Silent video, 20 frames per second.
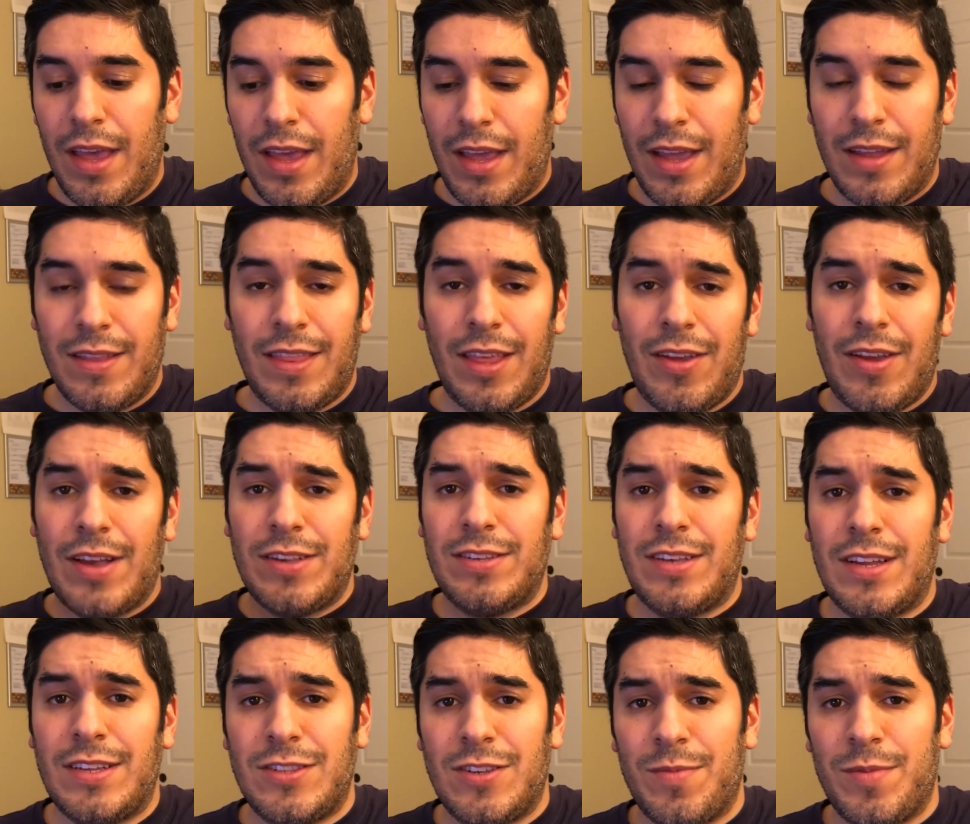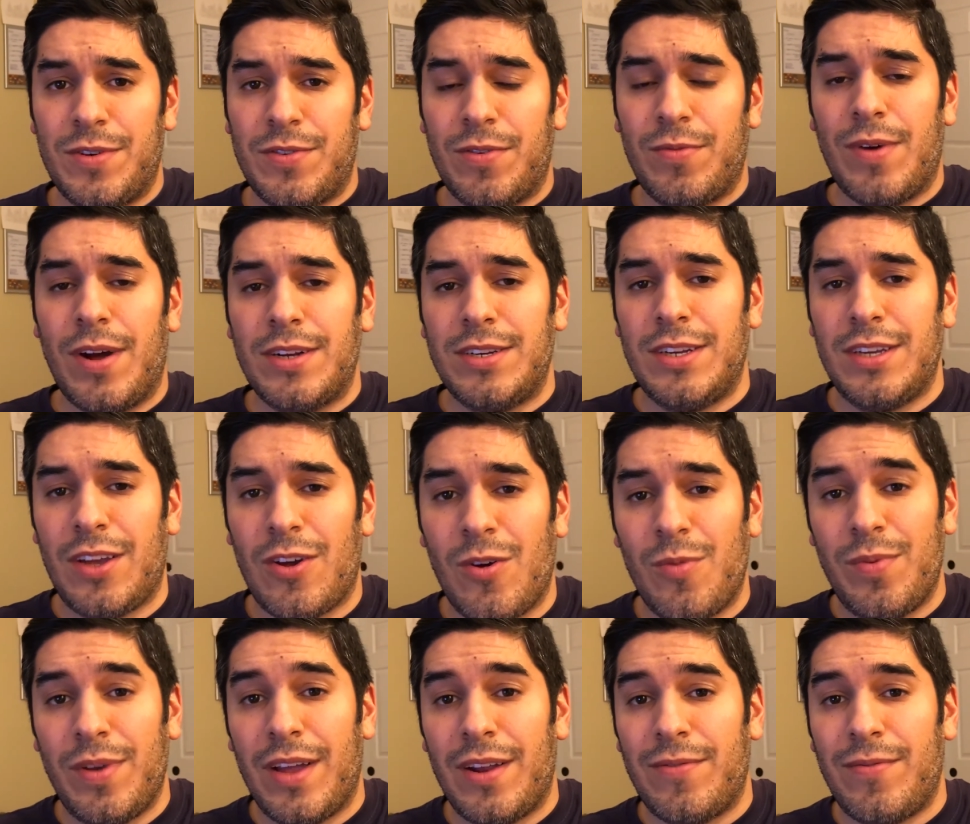And thank you guys again so much for watching. I
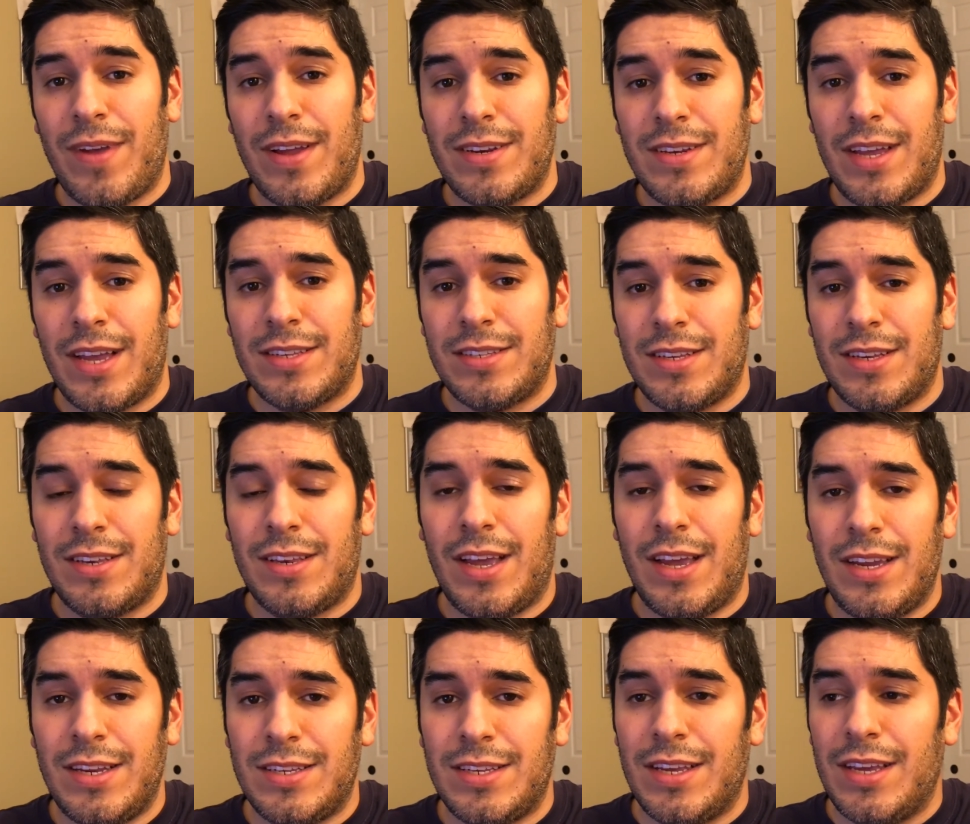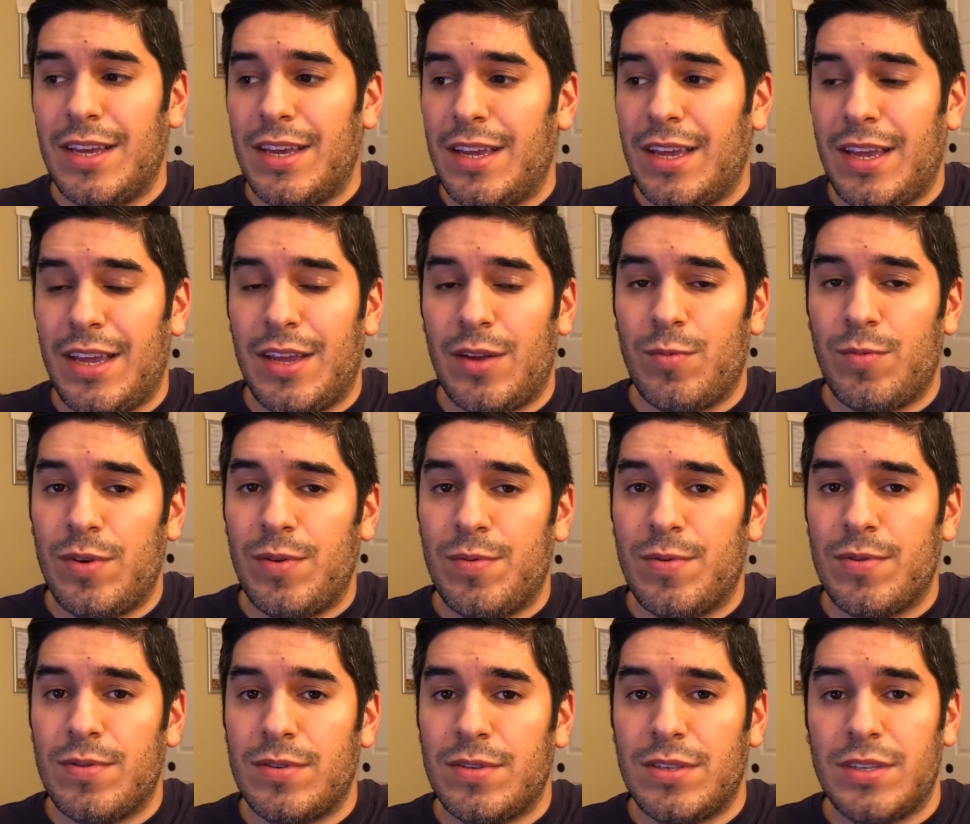hope you had a fantastic night, and we
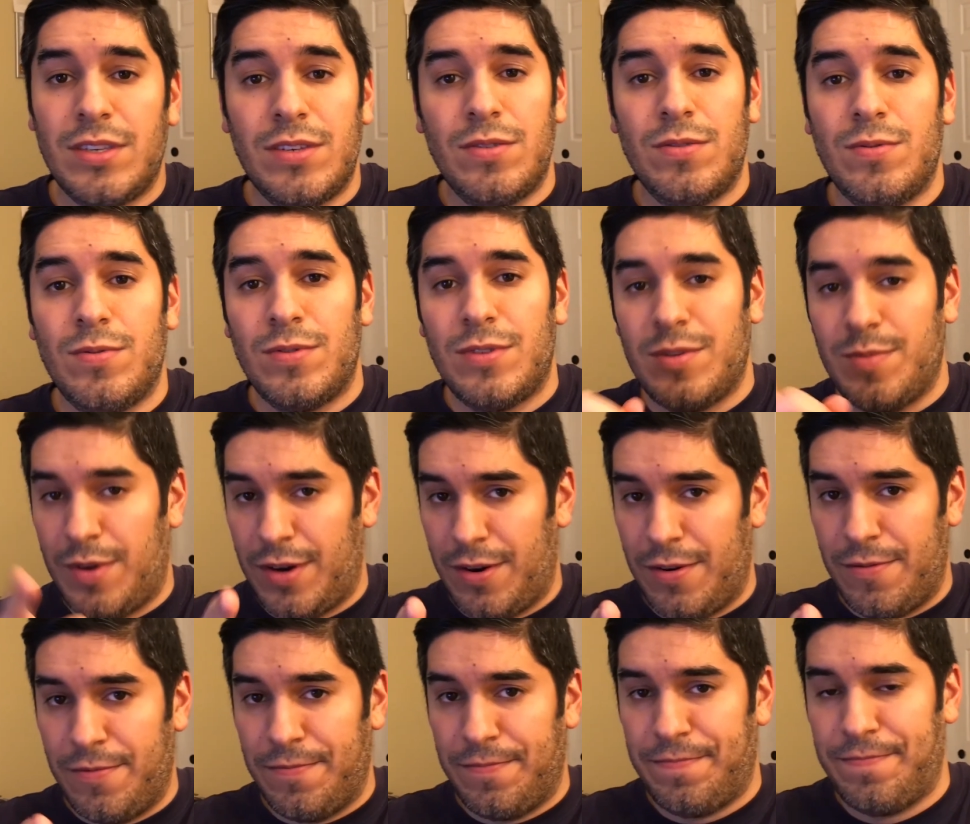will see you tomorrow.